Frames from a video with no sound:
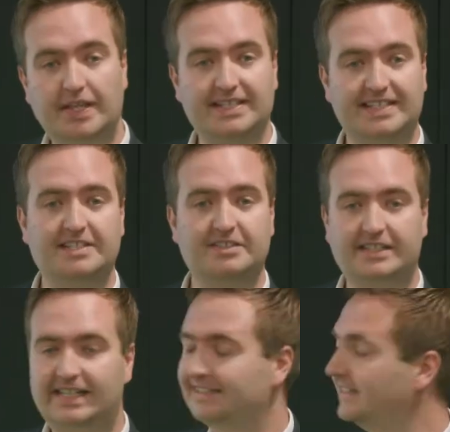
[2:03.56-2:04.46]
in
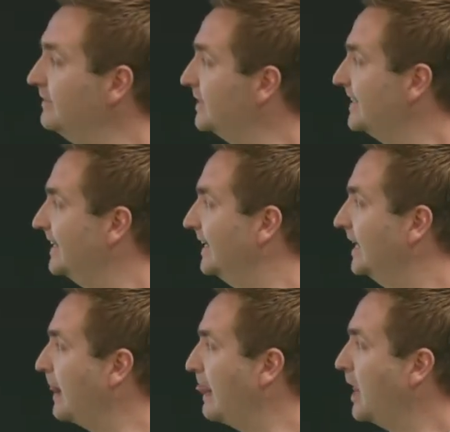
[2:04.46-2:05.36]
digital activity,
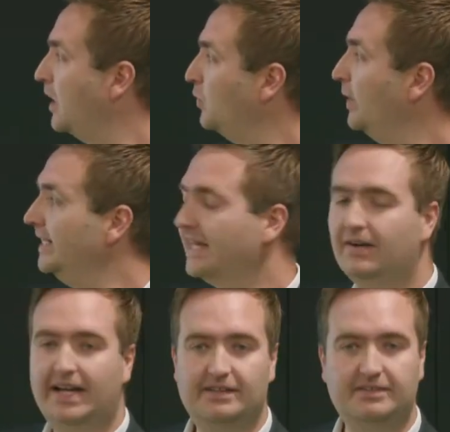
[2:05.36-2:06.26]
we now
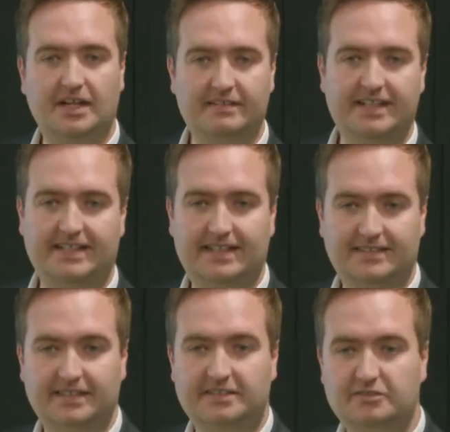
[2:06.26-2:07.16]
have direct
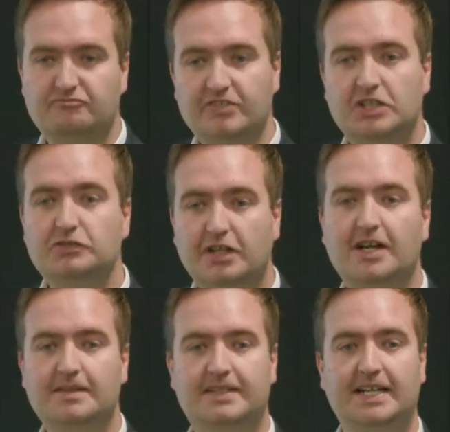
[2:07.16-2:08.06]
access to
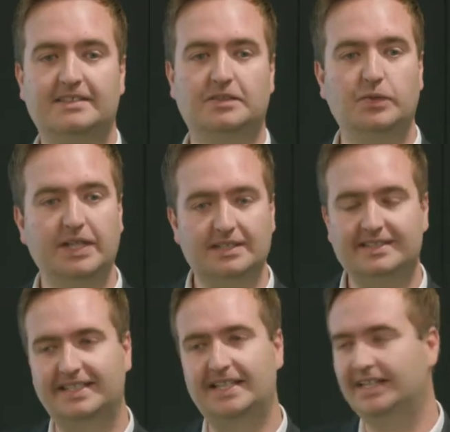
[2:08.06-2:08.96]
real-time data. We are
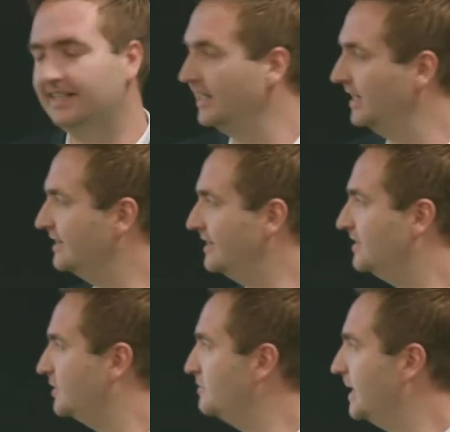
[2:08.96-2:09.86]
seeing
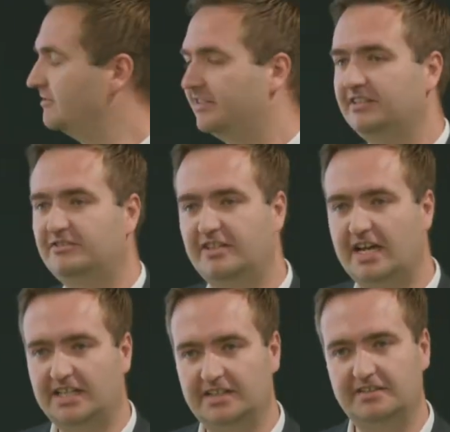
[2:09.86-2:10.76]
digital metrics
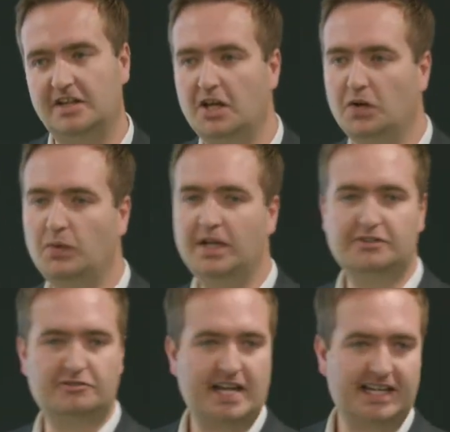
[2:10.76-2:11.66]
change. We are
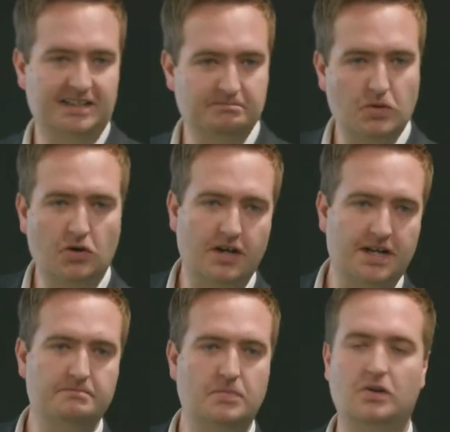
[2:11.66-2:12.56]
tracking more
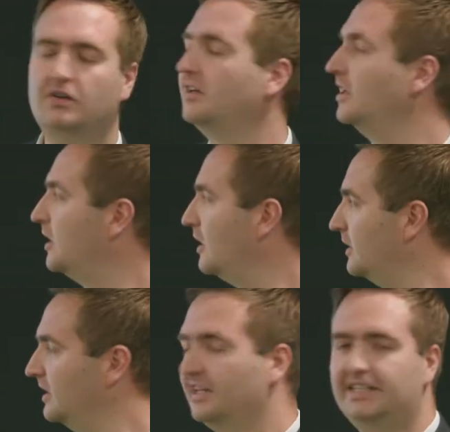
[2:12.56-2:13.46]
and more
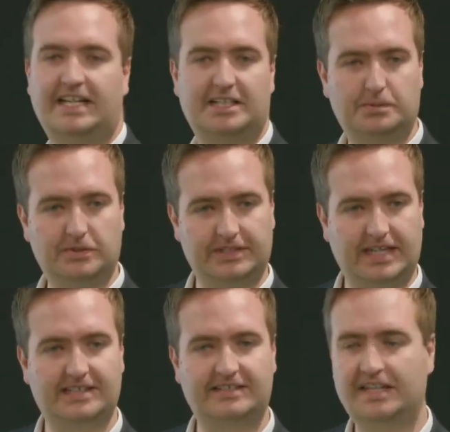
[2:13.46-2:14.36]
online dashboards,
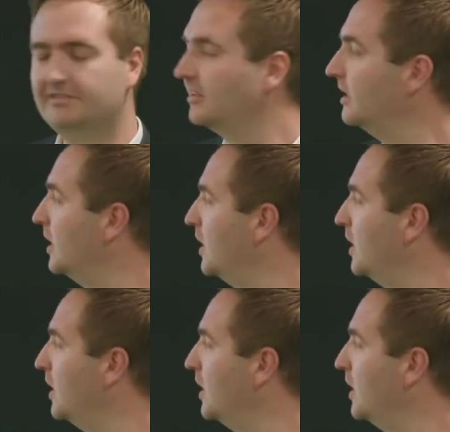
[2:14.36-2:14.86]
etc.